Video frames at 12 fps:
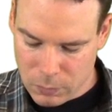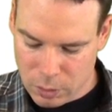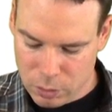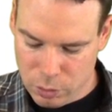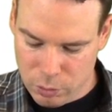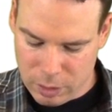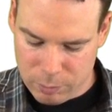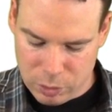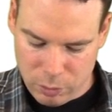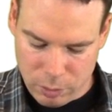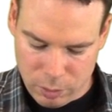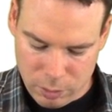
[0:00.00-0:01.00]
2 times
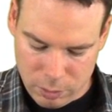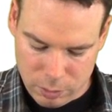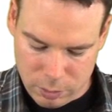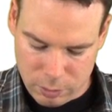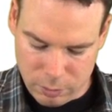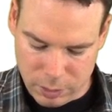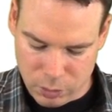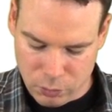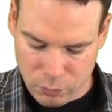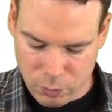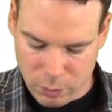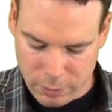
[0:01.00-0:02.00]
2/3, so that's
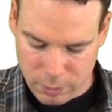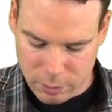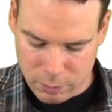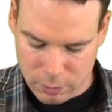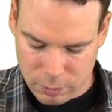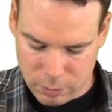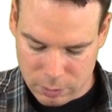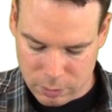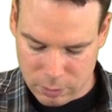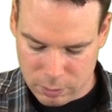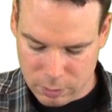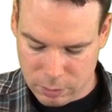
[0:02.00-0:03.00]
4/3
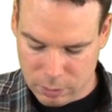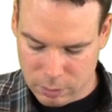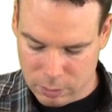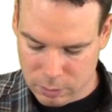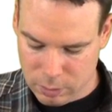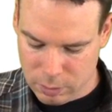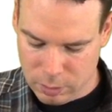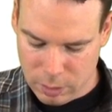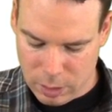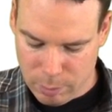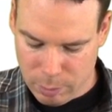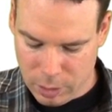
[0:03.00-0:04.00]

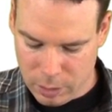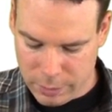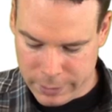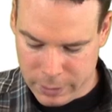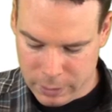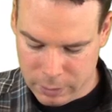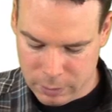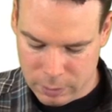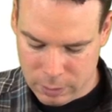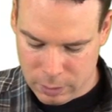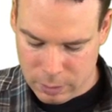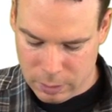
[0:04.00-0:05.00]
pi
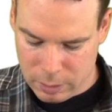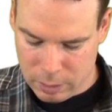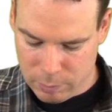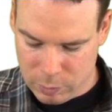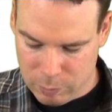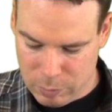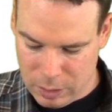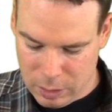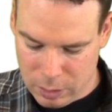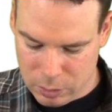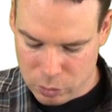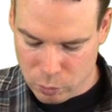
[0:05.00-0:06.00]
times
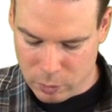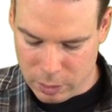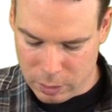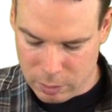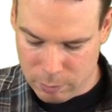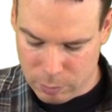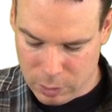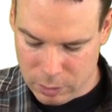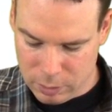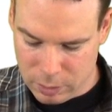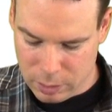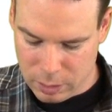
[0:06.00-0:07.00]
b squared
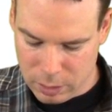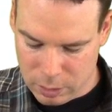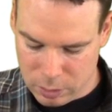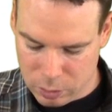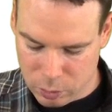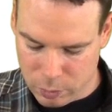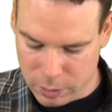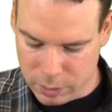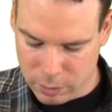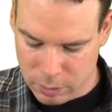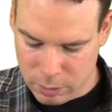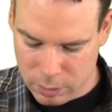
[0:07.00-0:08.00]
minus a
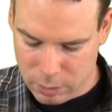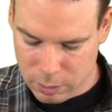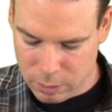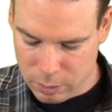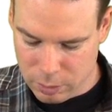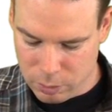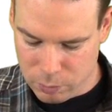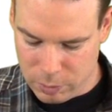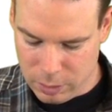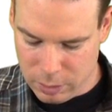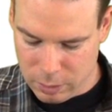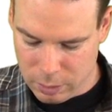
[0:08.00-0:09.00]
squared to the
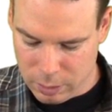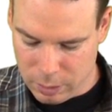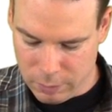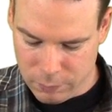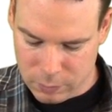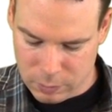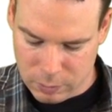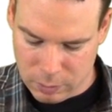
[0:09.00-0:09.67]
3/2.